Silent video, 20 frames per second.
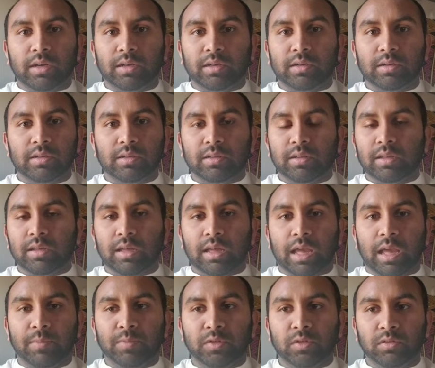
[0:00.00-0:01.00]
wrong.
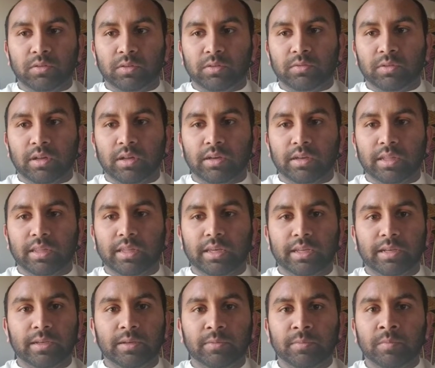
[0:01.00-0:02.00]
Absolutely wrong.
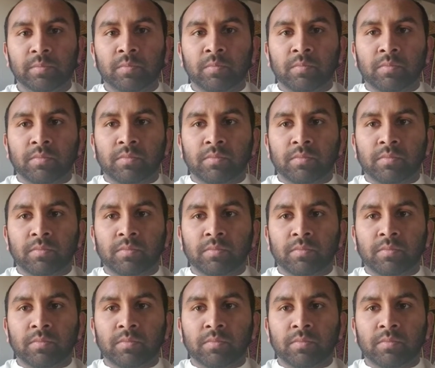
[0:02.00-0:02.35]
And then